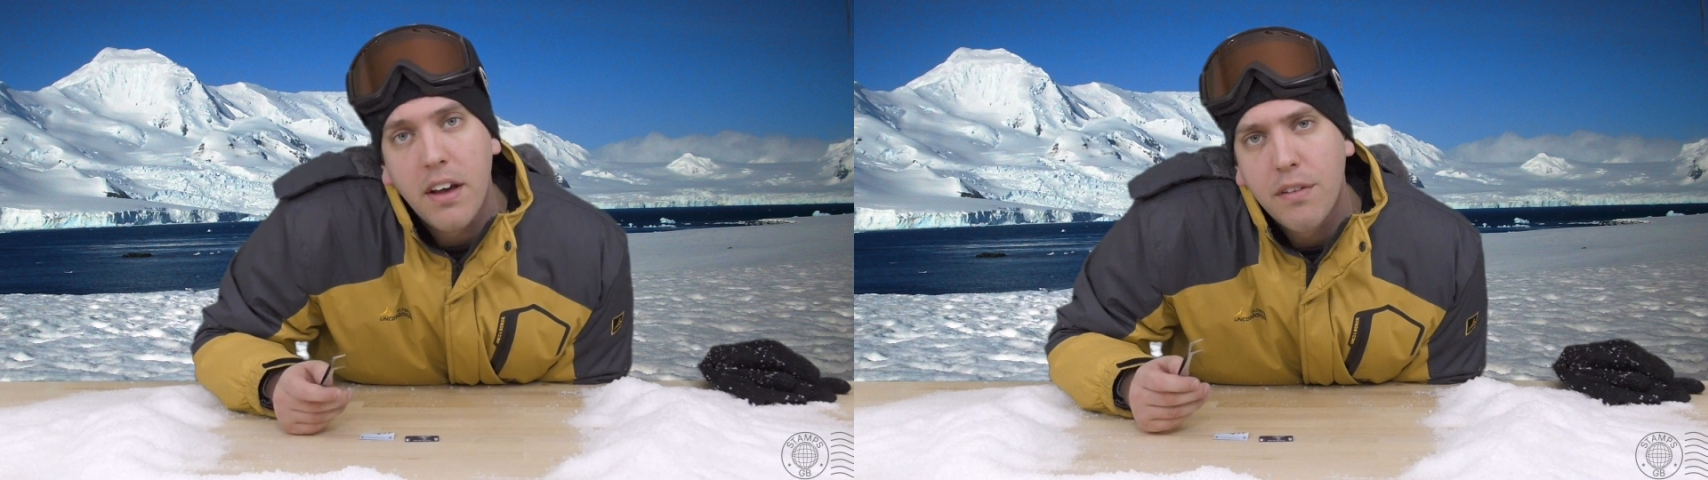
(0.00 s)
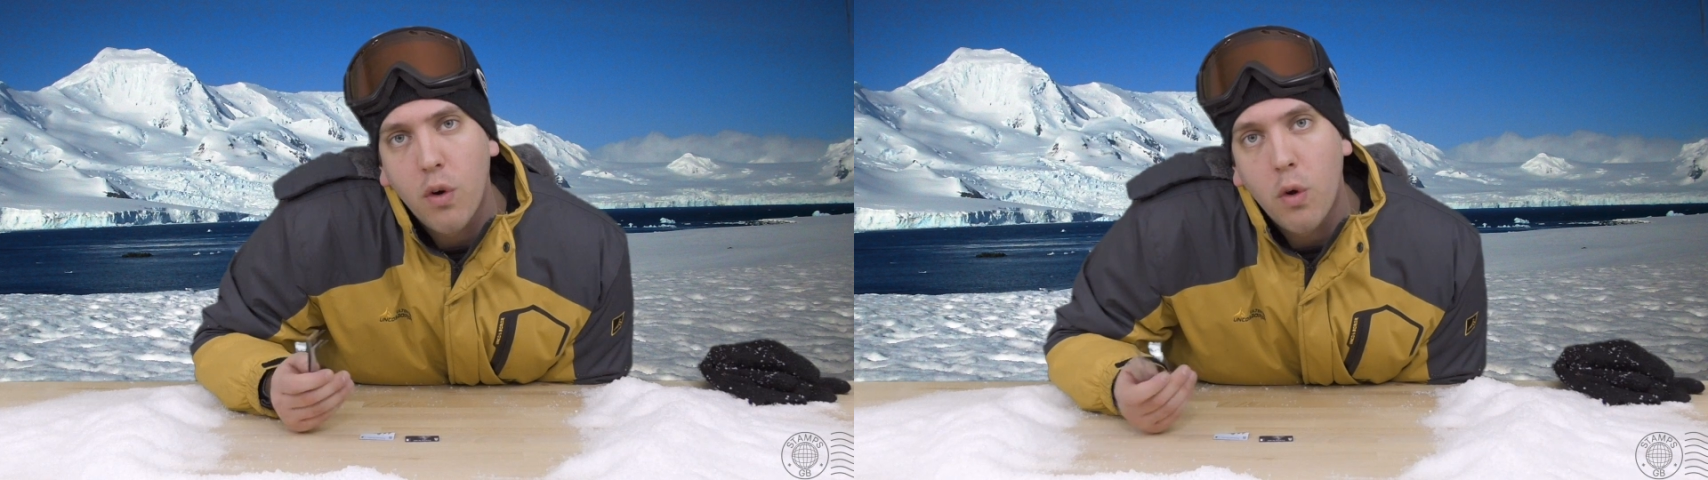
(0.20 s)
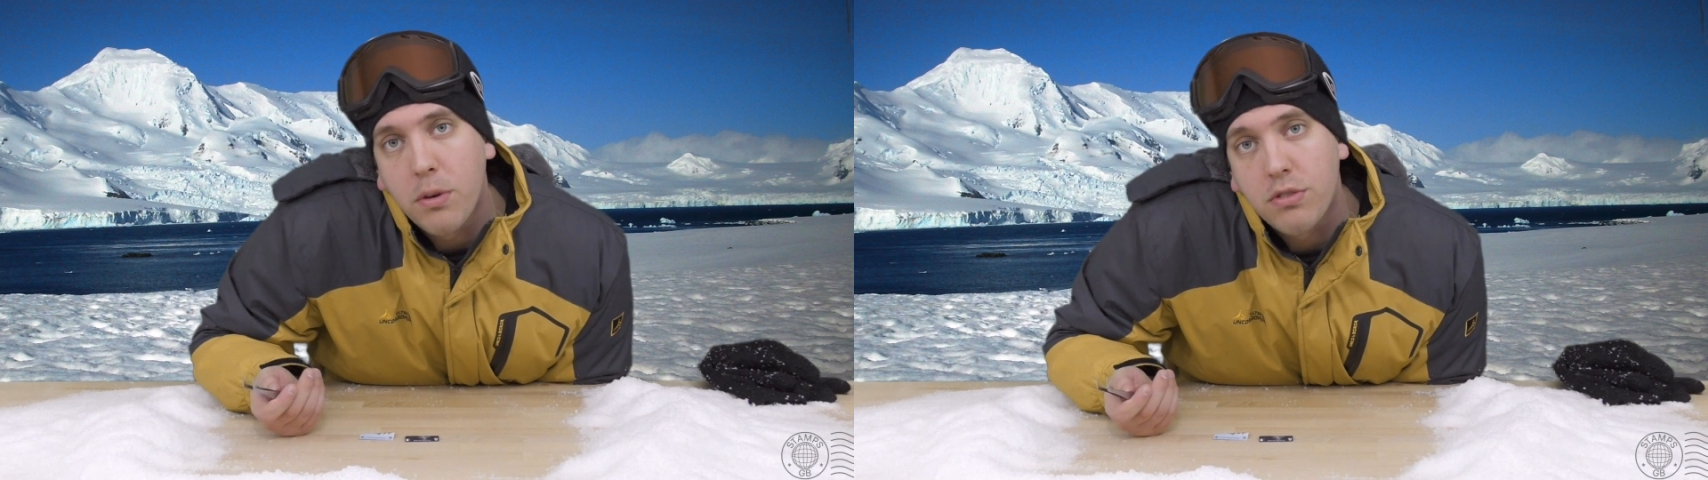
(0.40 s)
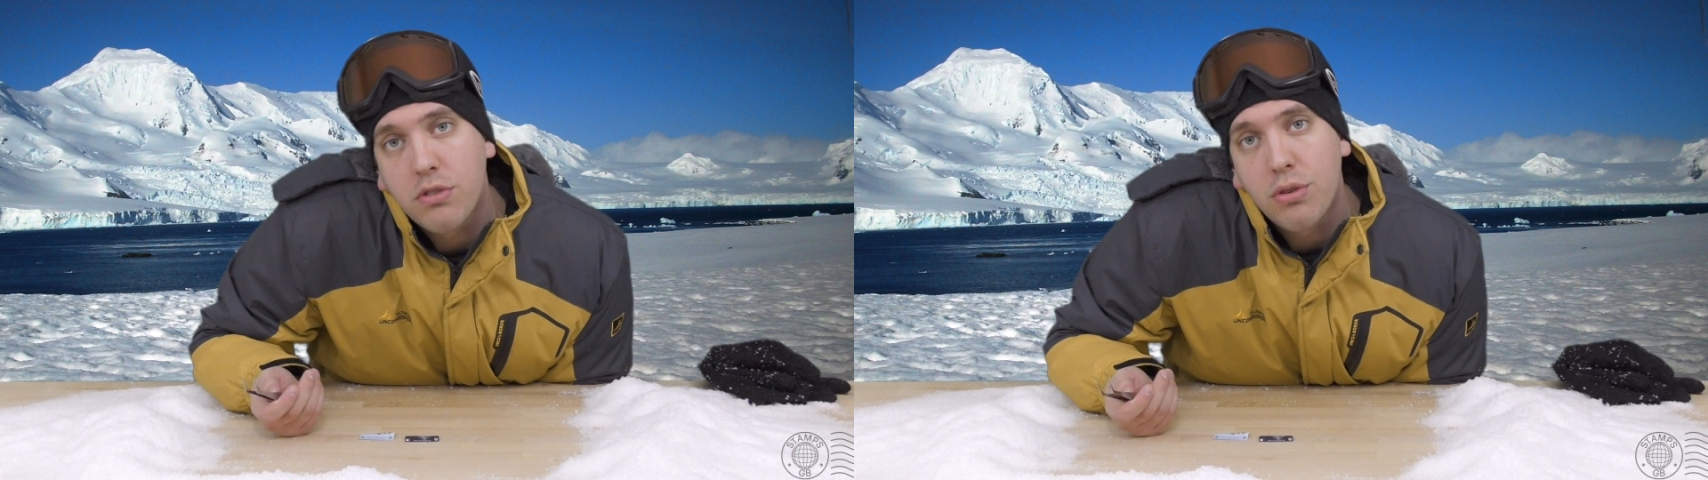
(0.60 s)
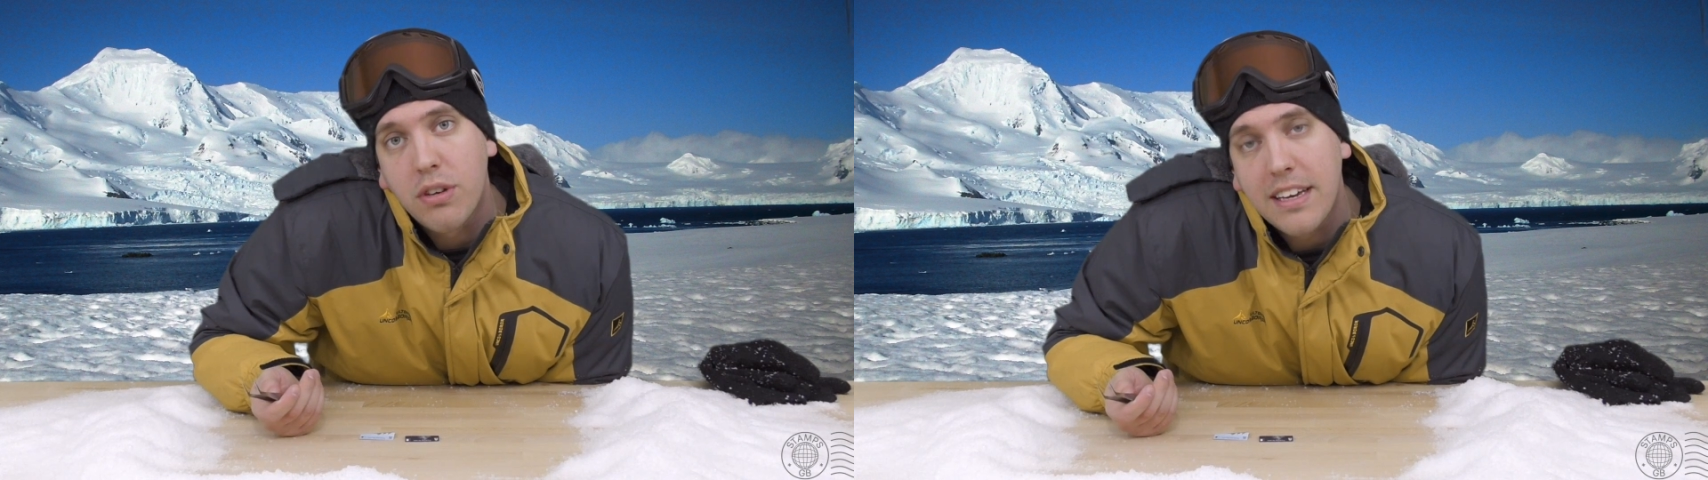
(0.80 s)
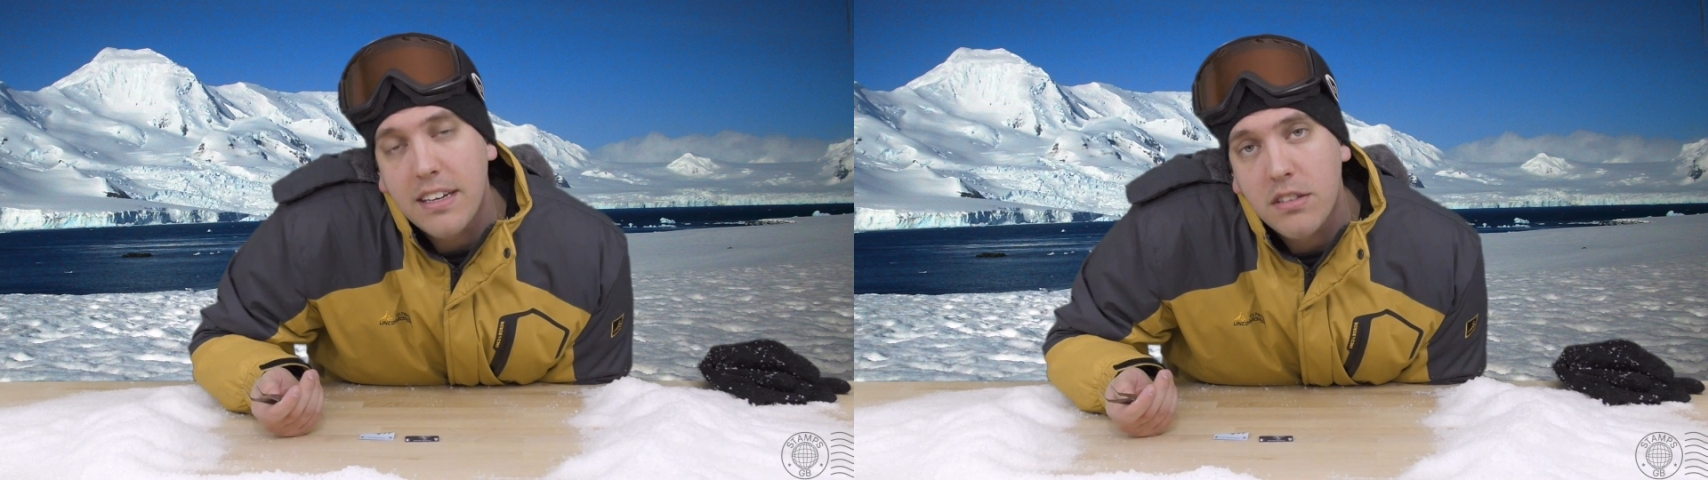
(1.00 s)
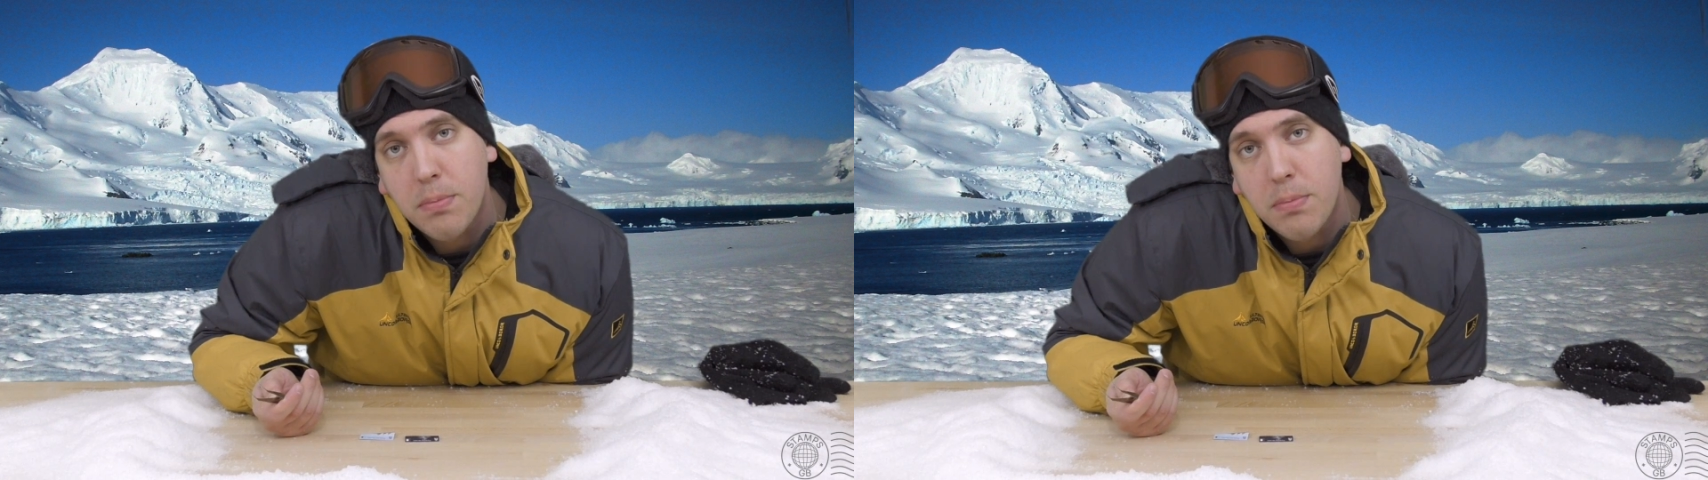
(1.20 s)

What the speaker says: for almost 2 years